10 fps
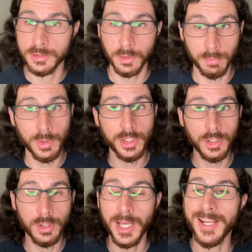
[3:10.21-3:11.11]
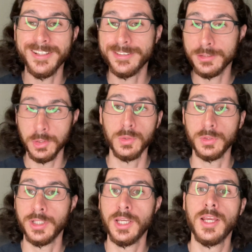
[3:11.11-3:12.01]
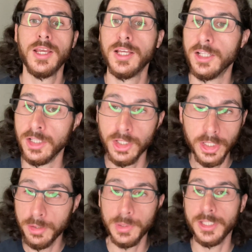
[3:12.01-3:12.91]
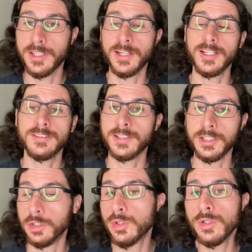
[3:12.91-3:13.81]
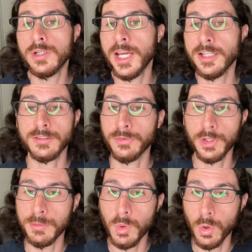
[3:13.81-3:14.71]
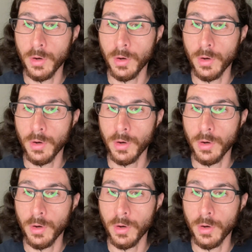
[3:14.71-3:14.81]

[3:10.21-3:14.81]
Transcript: So pretty good, and it sold literally the next day. You couldn't ask for any more.